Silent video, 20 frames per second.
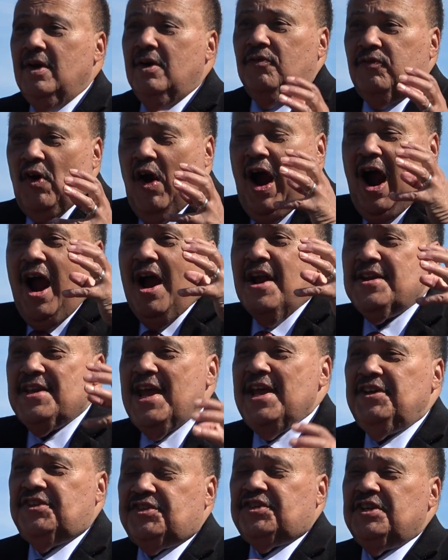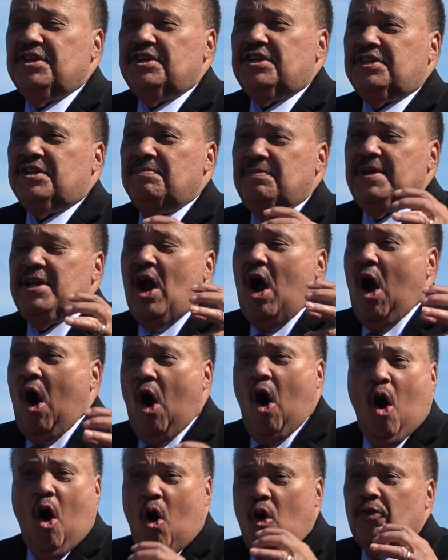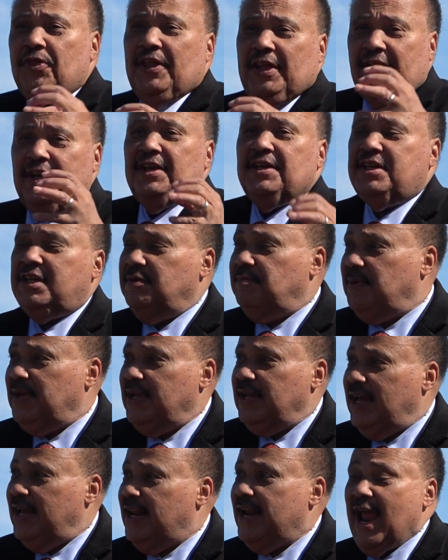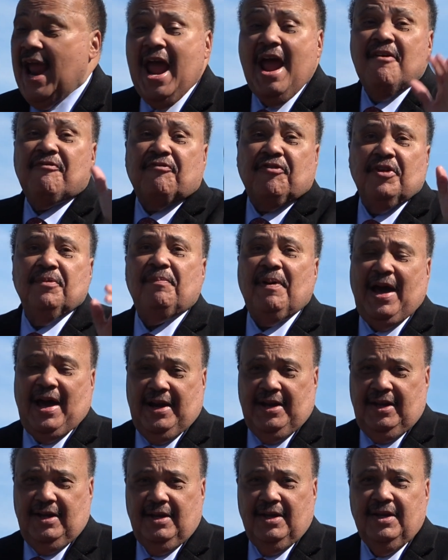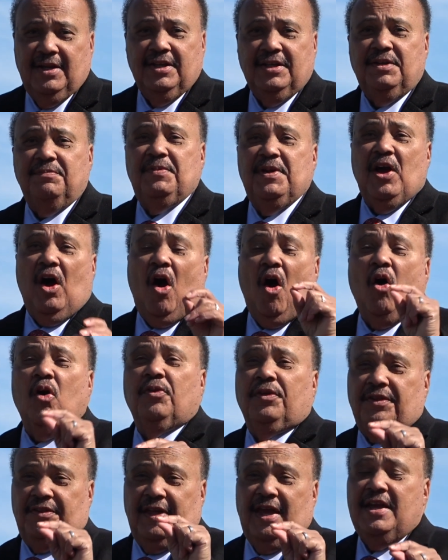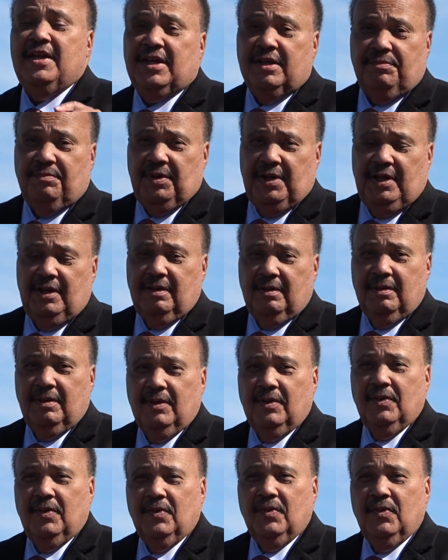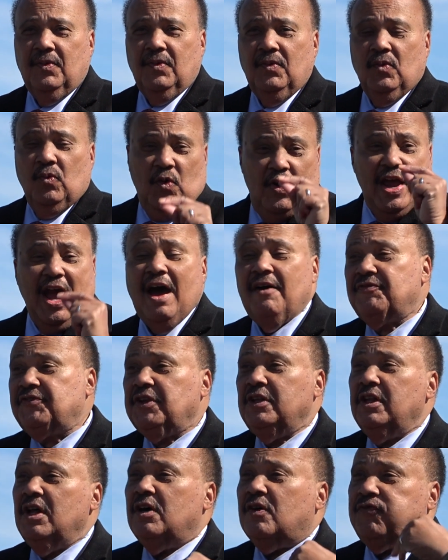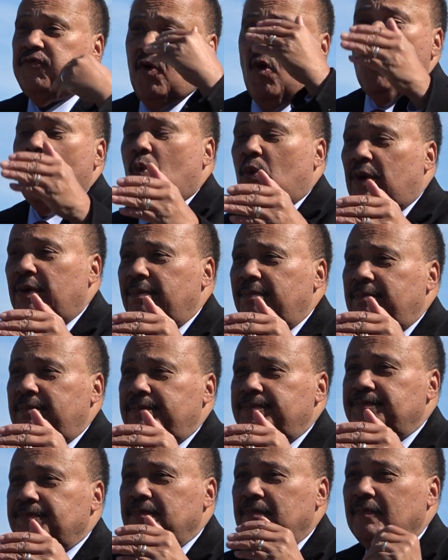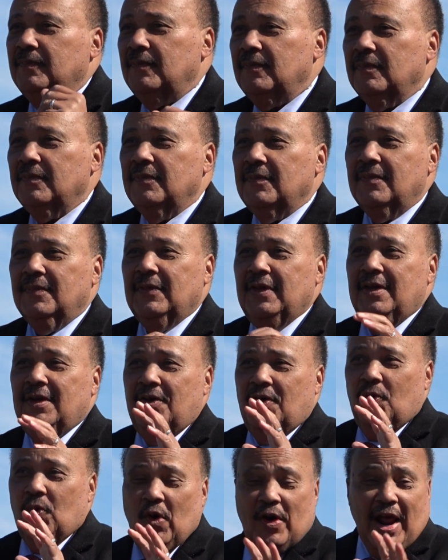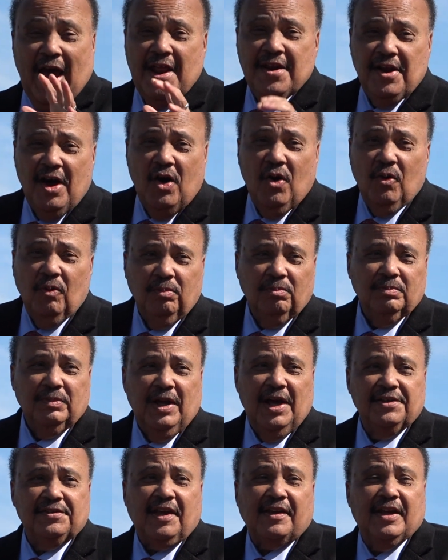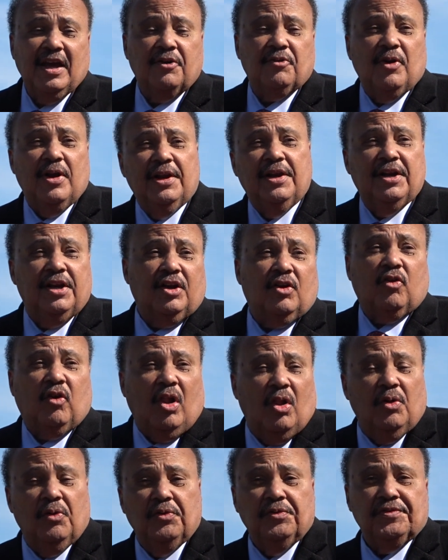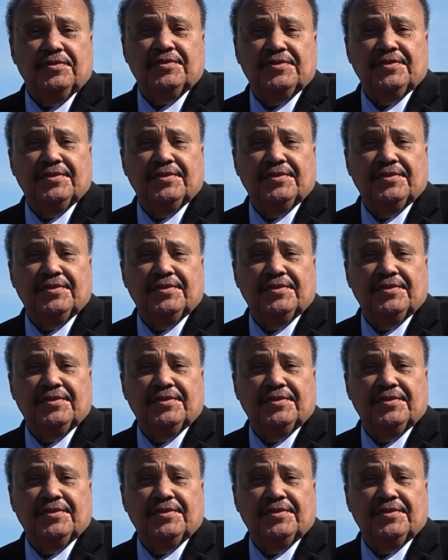For our nation to be all that it can be, and everybody to be all that they can be, we have to look forward. What I know as I get ready to close